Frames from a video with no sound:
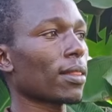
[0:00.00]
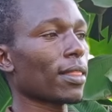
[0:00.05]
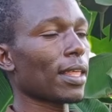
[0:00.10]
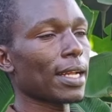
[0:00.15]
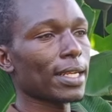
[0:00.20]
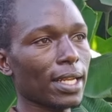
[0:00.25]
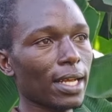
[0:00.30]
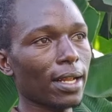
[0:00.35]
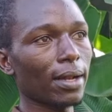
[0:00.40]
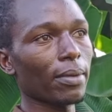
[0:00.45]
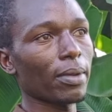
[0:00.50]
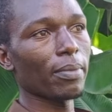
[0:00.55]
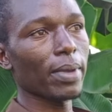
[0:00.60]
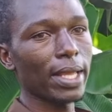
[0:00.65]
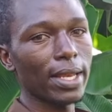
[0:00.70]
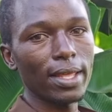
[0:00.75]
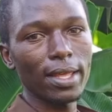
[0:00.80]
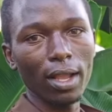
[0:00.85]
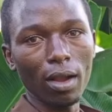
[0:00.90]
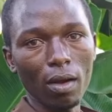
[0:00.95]
the other
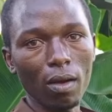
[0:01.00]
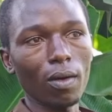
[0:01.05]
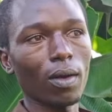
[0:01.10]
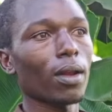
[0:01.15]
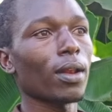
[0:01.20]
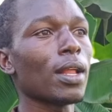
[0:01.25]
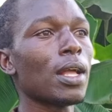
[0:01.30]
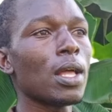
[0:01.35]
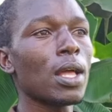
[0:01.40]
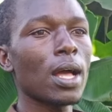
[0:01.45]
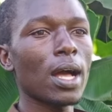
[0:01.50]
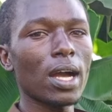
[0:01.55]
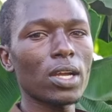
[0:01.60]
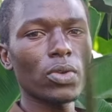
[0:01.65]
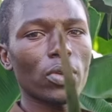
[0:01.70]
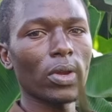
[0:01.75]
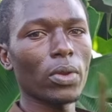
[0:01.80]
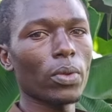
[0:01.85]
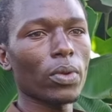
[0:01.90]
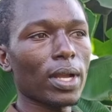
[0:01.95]
remaining hole.
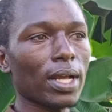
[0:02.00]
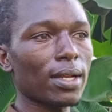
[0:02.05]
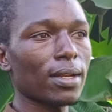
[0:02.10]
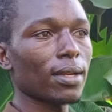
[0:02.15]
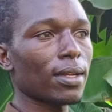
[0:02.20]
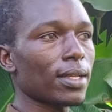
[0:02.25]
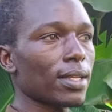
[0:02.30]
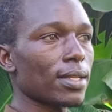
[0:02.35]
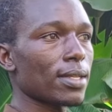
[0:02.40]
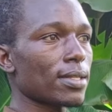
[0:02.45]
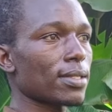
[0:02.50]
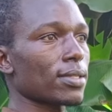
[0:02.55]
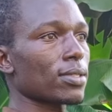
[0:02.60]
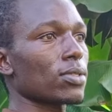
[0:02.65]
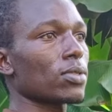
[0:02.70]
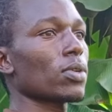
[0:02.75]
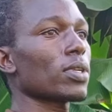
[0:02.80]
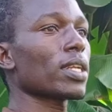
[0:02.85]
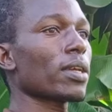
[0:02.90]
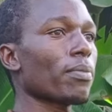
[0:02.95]
Actually, you can uh,
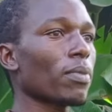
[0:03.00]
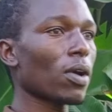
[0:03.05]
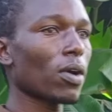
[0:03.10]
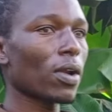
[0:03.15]
sort them